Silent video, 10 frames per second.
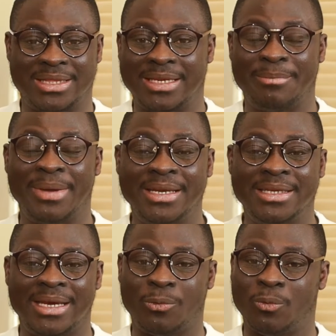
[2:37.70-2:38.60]
the
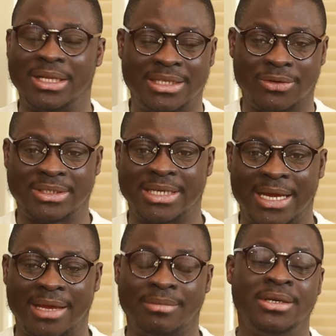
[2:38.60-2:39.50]
money and worth your
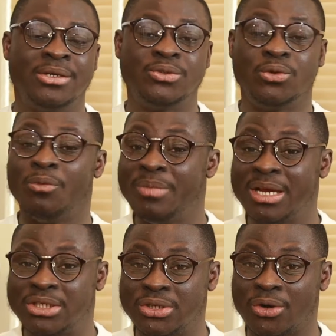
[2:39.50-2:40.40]
time. So
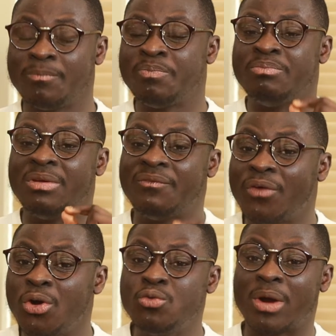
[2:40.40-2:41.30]
make sure
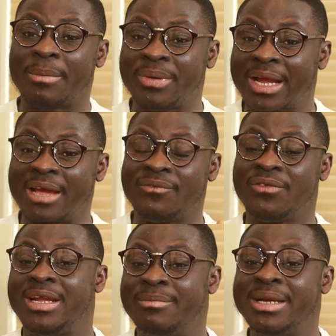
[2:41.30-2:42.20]
before you apply
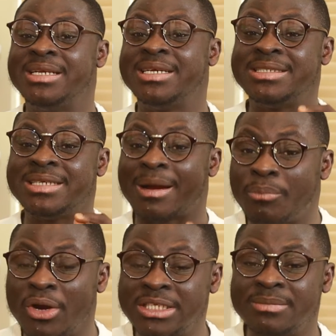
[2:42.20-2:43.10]
for the emergency
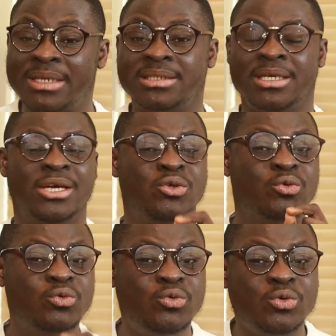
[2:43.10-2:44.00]
appointment,
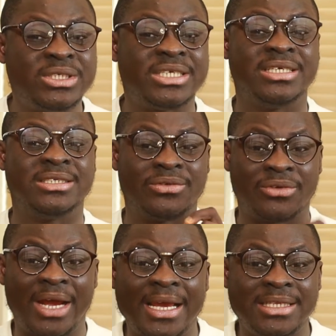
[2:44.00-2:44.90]
you do things
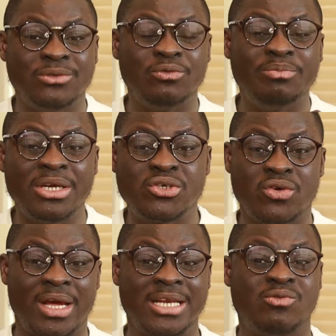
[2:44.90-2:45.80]
right. You make
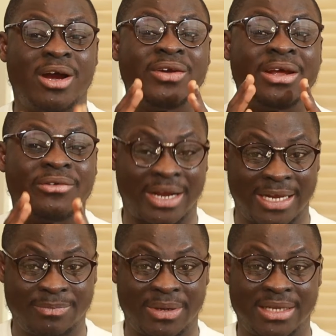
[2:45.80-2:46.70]
sure that you are on the
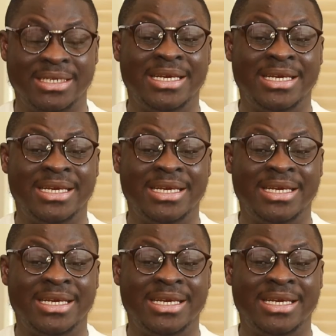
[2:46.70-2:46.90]
right path.